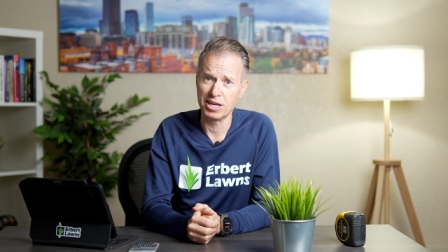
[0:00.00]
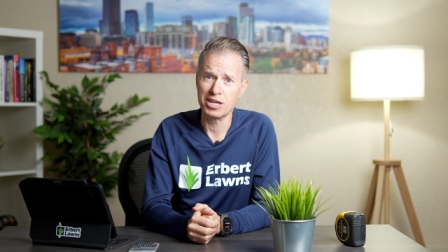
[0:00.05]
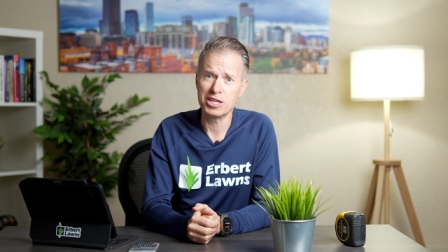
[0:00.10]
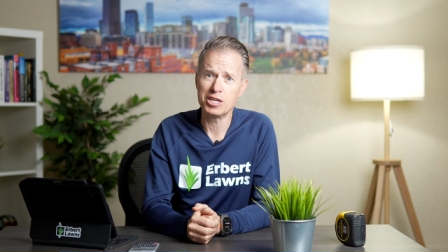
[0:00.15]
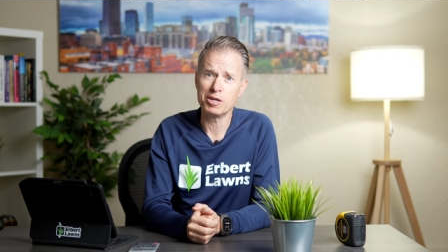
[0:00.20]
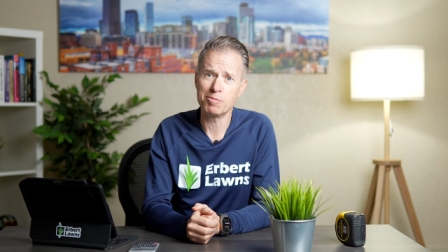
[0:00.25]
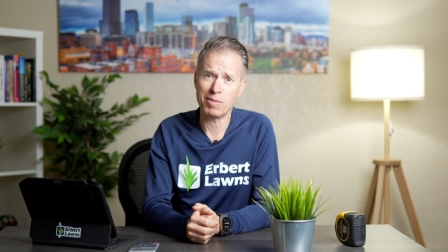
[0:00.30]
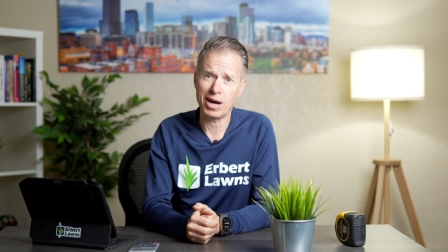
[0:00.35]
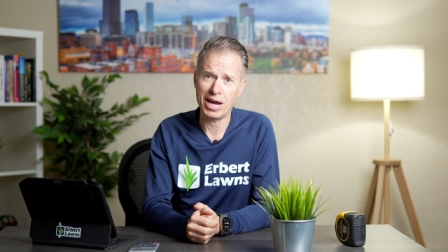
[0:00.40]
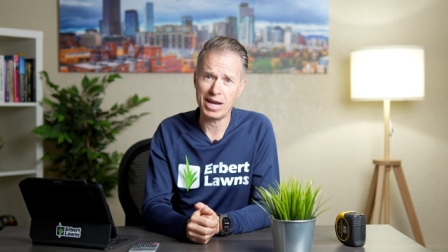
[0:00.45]

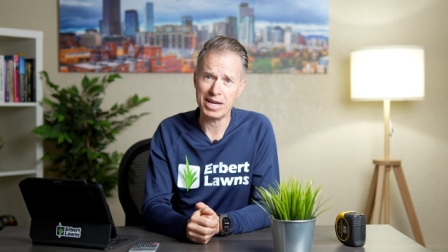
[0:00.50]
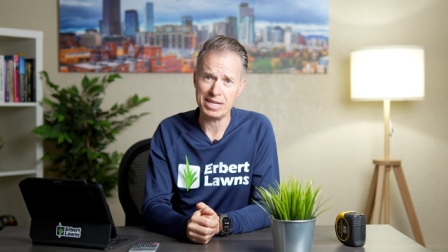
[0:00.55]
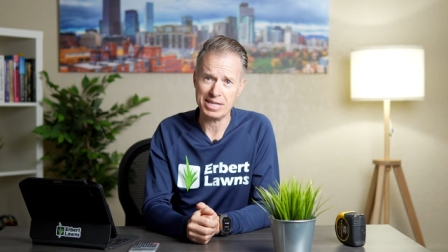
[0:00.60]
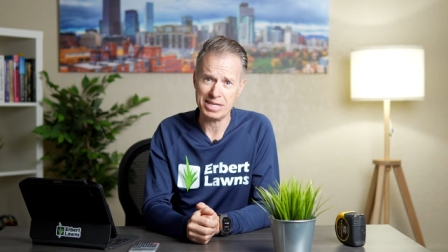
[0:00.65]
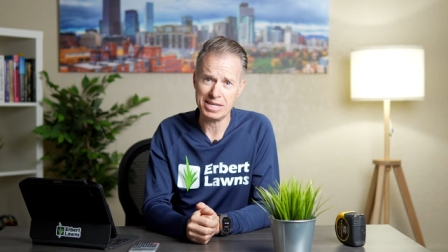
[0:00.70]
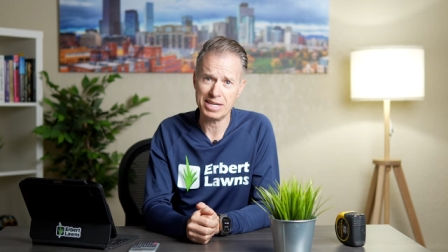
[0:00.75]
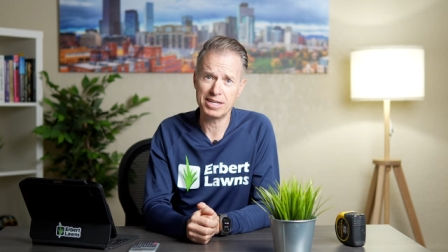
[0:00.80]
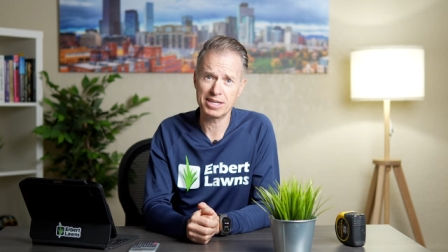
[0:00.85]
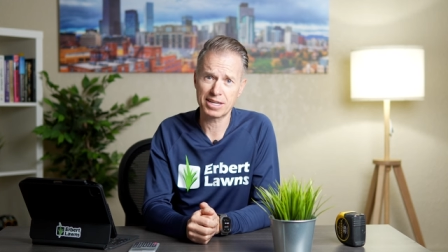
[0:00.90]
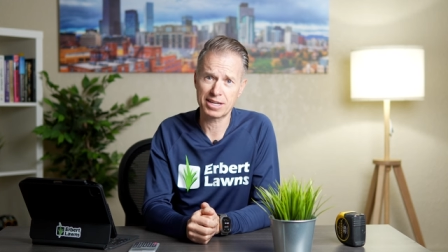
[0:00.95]
you might
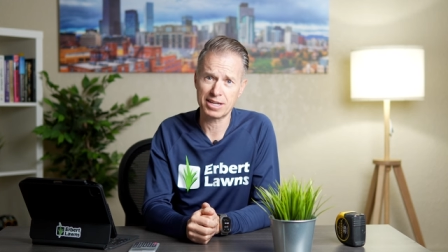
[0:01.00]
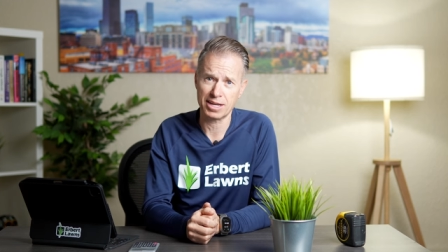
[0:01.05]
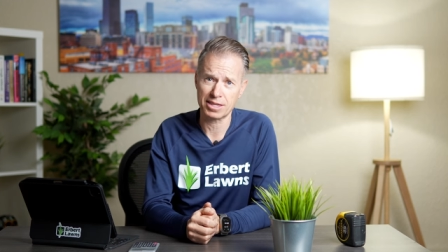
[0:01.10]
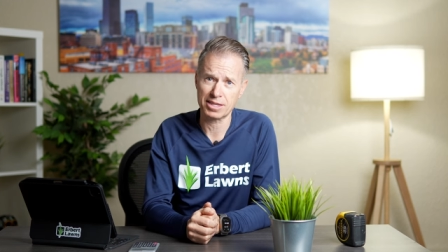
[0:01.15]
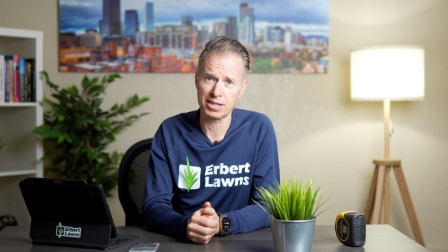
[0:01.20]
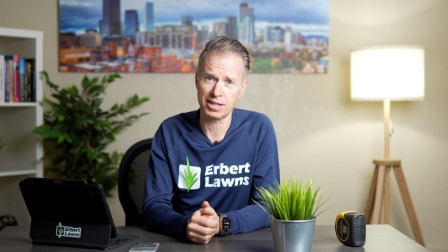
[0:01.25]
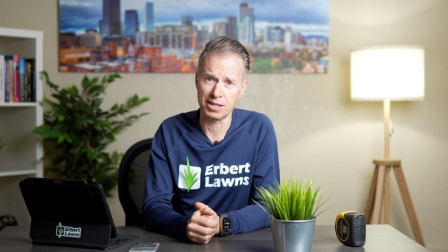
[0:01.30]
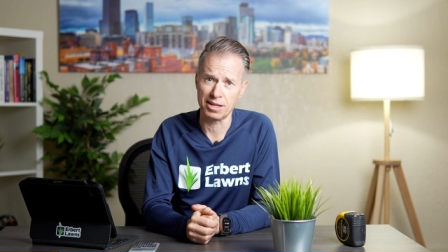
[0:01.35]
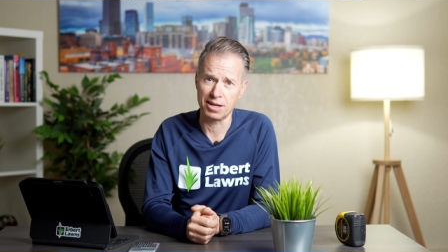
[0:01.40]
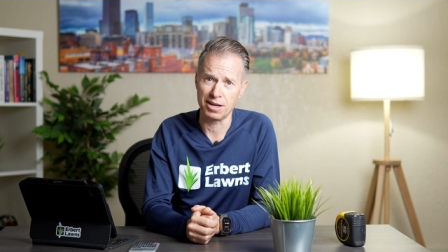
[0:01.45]
need to cut
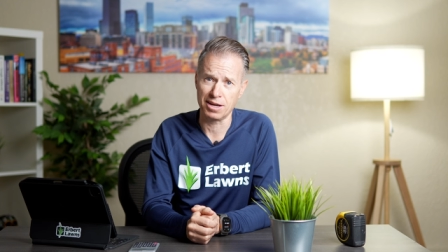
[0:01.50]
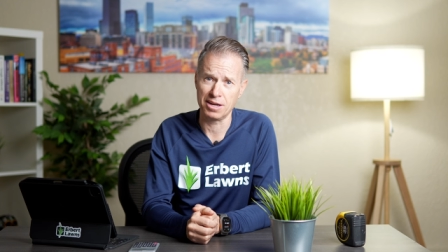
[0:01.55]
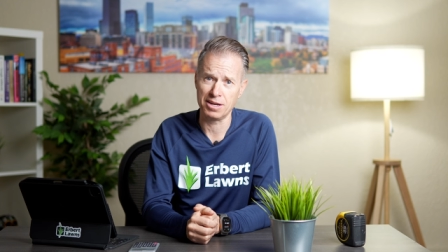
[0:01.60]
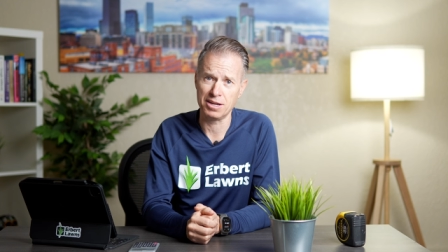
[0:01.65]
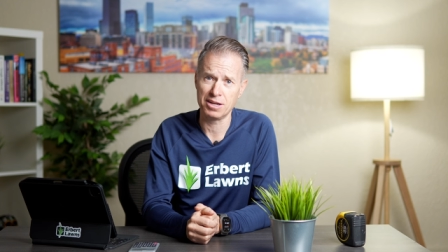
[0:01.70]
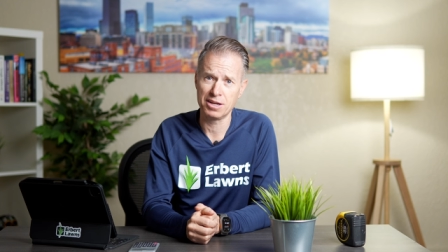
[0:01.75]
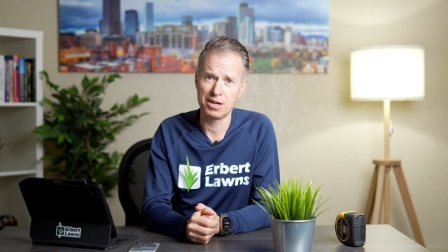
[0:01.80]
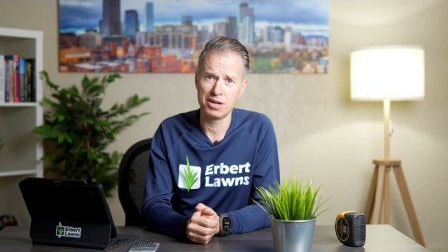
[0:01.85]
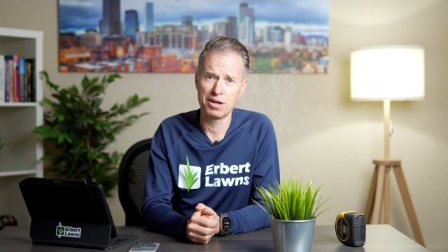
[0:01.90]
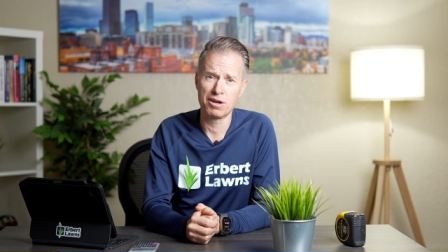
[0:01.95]
the
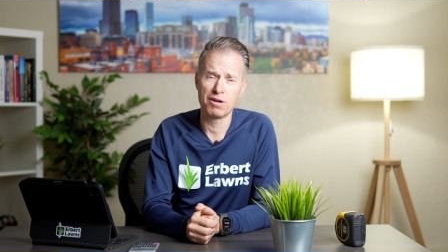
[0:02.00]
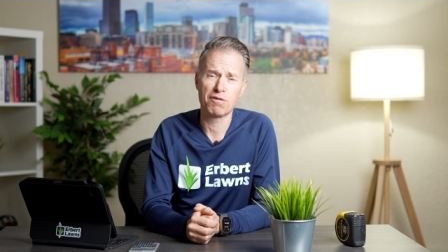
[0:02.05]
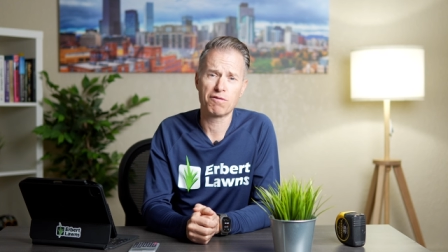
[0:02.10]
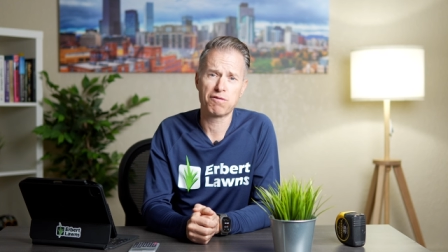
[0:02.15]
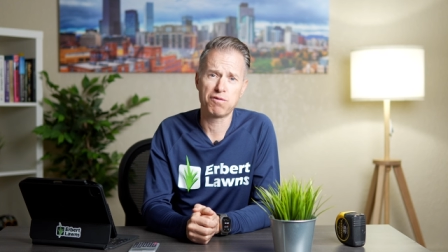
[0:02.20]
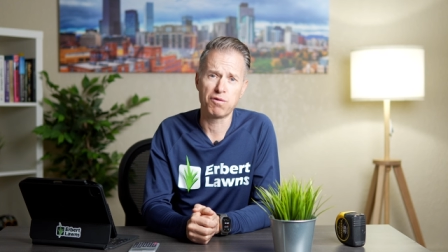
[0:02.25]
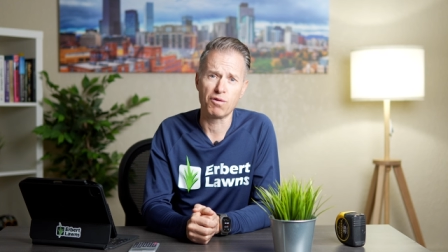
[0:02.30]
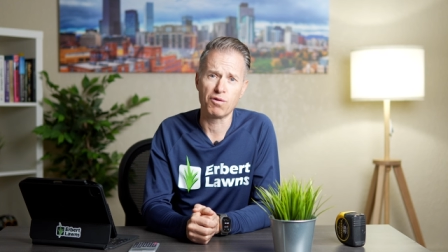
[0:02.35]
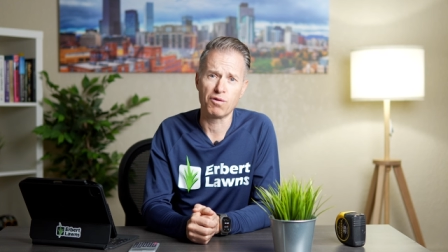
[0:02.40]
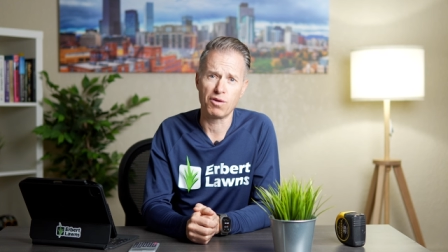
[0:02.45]
lawn
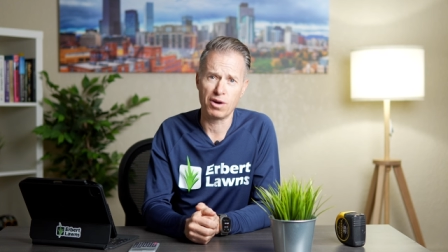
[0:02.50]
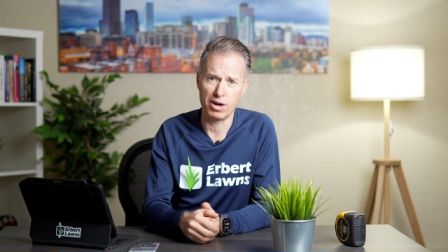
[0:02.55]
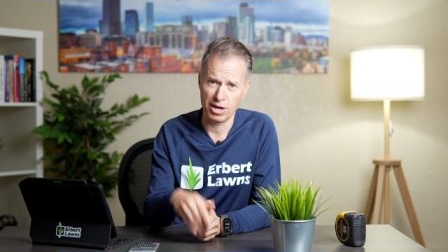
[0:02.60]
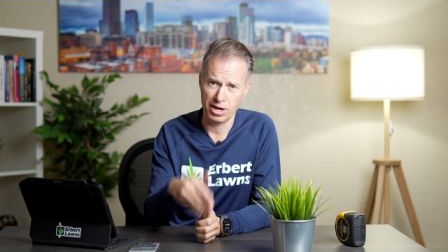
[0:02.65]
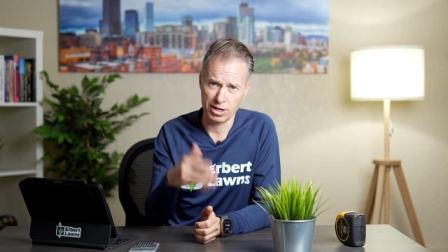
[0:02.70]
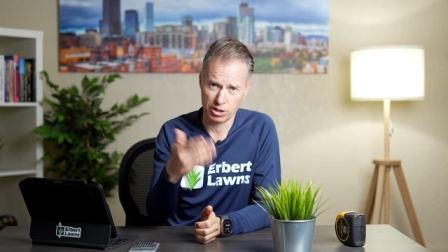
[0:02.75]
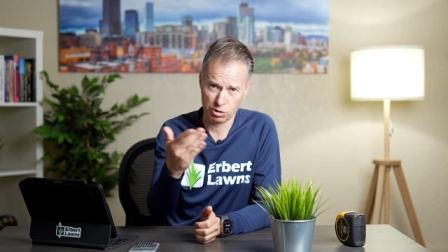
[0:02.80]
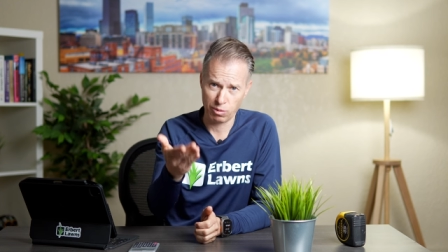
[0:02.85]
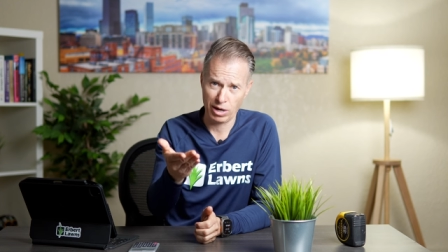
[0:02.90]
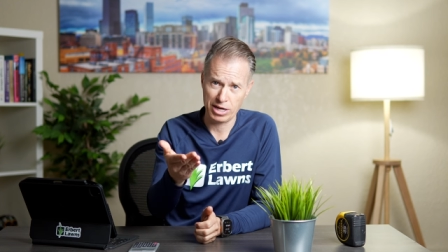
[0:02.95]
for,
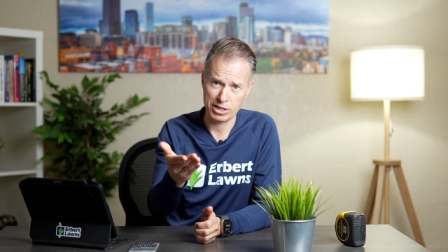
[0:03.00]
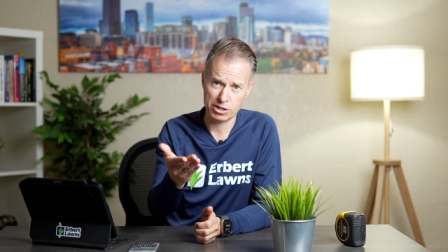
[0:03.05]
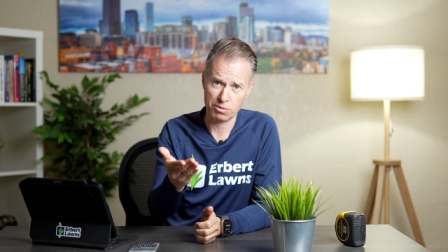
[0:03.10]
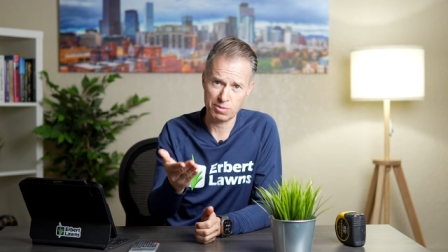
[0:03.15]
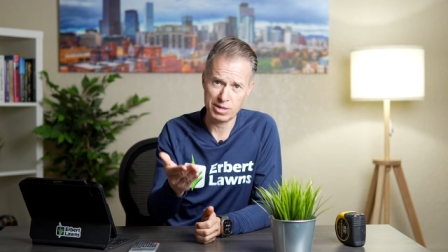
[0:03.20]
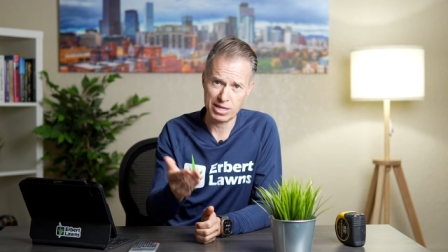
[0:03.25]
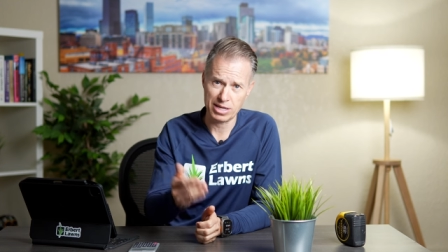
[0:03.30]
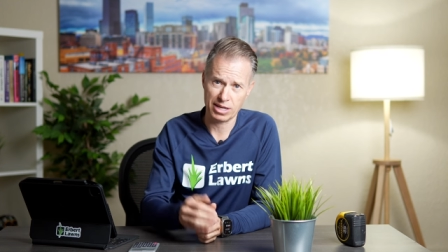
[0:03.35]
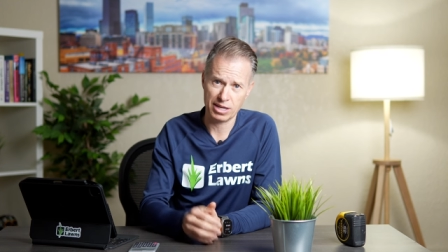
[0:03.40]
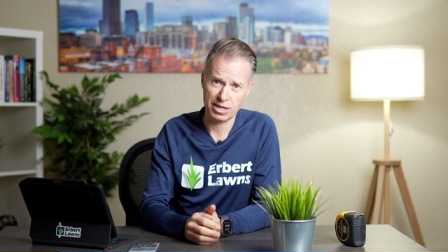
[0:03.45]
uh, twice a
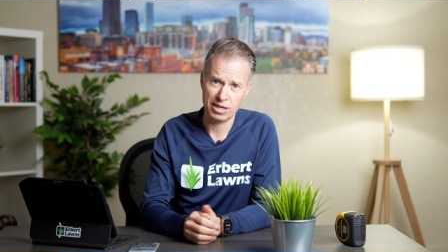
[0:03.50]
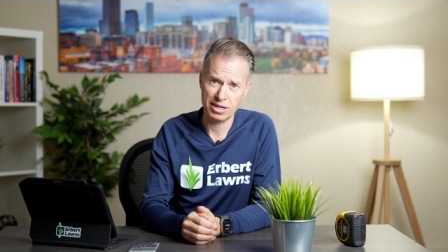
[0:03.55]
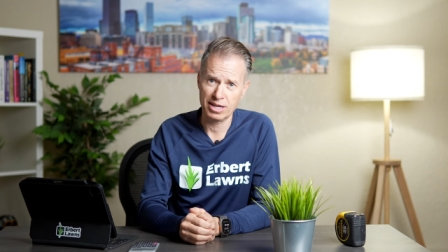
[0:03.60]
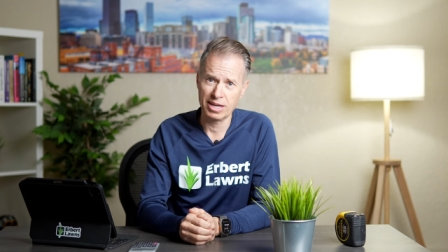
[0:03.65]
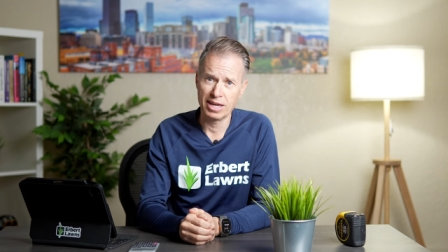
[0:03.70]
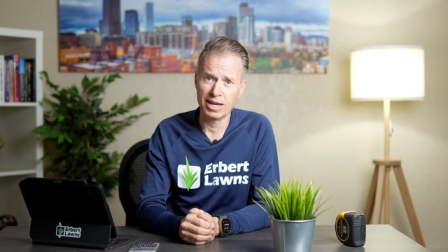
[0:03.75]
week.